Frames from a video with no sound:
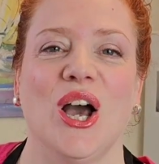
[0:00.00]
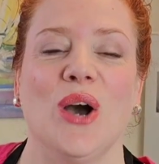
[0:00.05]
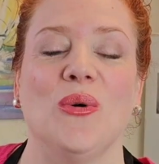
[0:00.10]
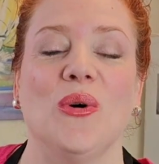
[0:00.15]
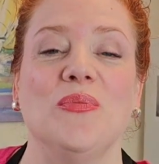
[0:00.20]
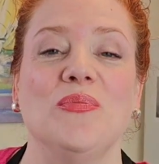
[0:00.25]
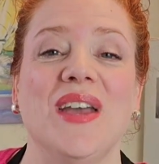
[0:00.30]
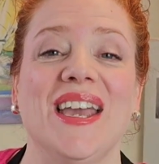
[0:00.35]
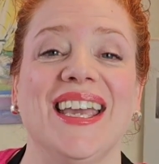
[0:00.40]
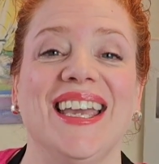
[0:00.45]

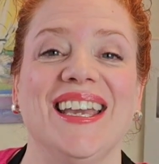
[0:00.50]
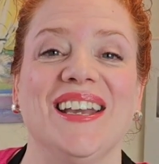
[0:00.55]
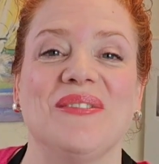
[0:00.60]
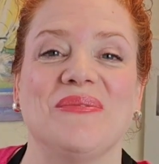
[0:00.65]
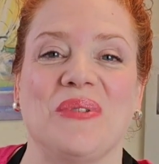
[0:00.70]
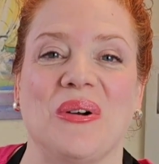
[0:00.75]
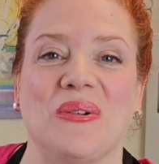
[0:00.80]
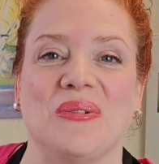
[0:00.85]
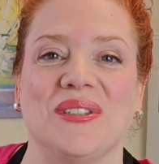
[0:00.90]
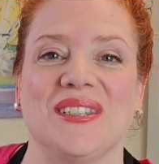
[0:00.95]
When making a
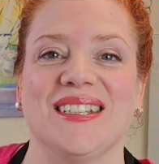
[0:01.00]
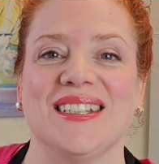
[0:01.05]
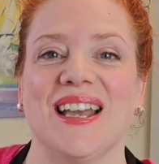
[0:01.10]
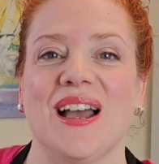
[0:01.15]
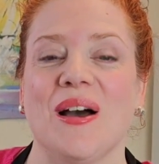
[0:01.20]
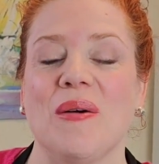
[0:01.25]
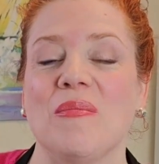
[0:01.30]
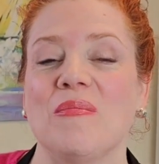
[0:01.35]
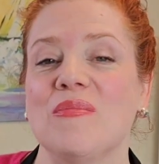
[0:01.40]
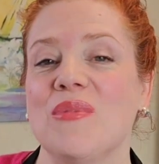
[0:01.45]
roast,
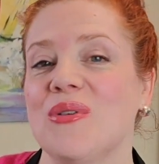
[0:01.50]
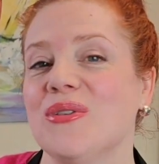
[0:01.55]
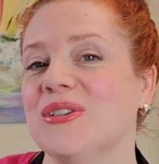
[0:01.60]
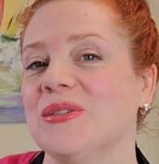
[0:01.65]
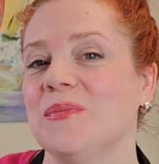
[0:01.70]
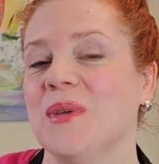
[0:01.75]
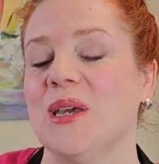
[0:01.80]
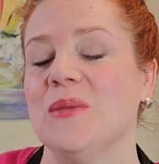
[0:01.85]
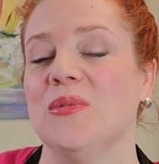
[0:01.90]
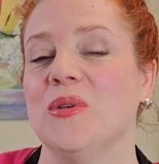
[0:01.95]

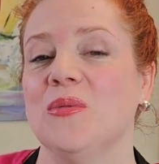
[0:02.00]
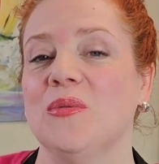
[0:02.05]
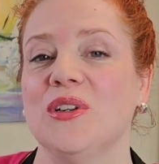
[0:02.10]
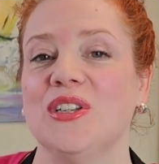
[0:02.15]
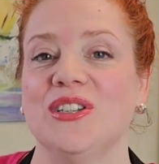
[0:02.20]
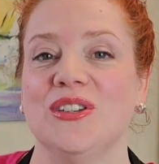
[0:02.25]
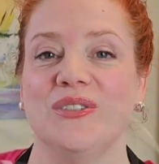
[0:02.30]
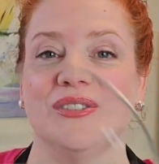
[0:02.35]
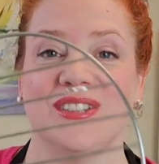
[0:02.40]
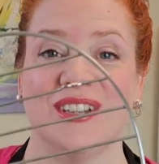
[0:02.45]
most people
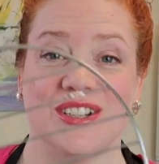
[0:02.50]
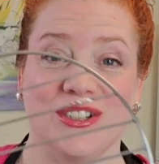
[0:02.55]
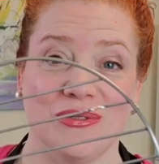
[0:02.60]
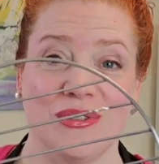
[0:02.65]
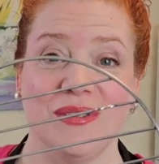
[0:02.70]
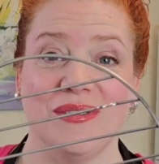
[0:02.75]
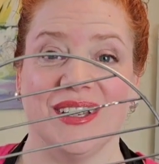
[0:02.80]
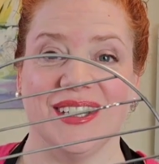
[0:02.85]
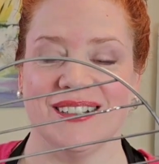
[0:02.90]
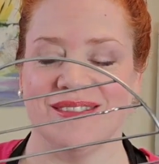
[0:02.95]
would use a
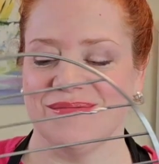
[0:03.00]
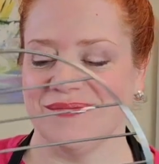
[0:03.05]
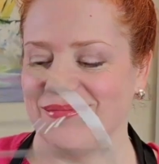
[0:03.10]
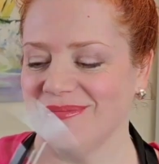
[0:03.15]
trivet.